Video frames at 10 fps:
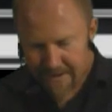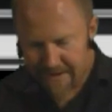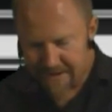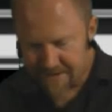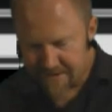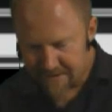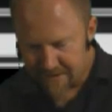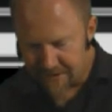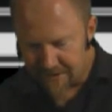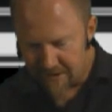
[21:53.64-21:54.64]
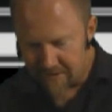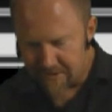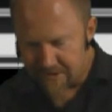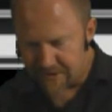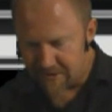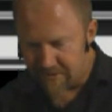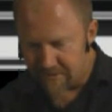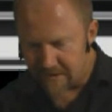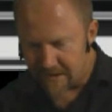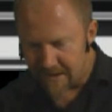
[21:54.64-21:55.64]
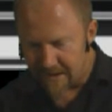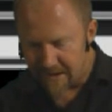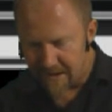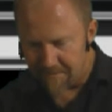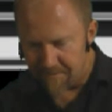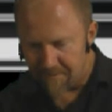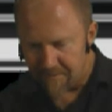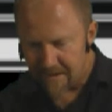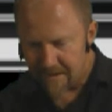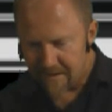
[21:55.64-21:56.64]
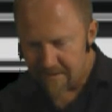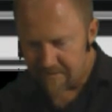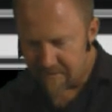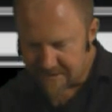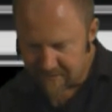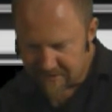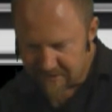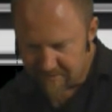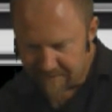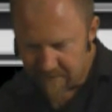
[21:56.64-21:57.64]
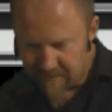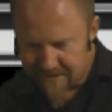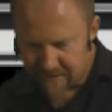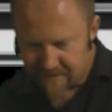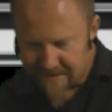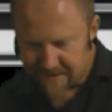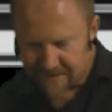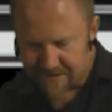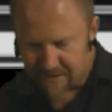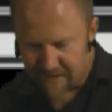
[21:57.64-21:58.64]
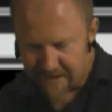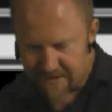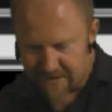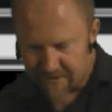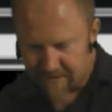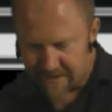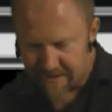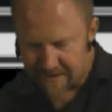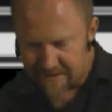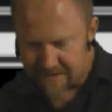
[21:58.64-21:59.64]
is going to go to, what did we do before? We did resonance. So I can turn around and I can